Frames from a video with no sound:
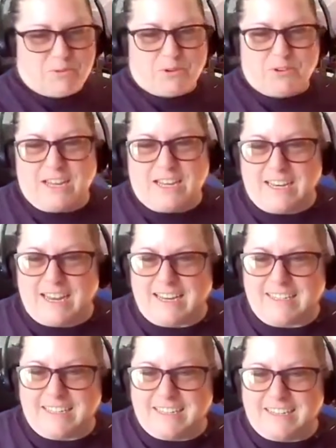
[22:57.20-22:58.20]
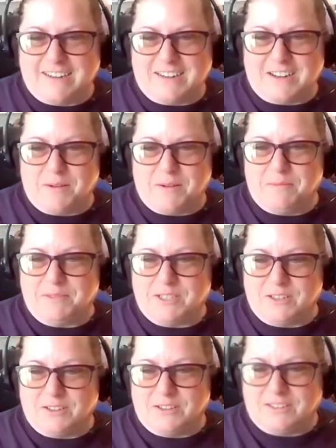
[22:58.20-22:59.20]
were like connected
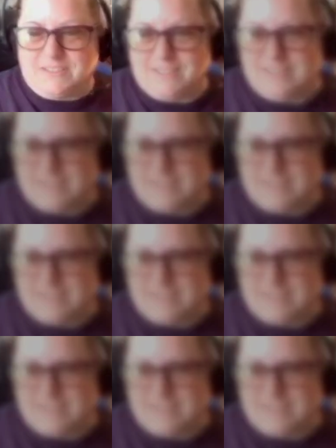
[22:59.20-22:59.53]
to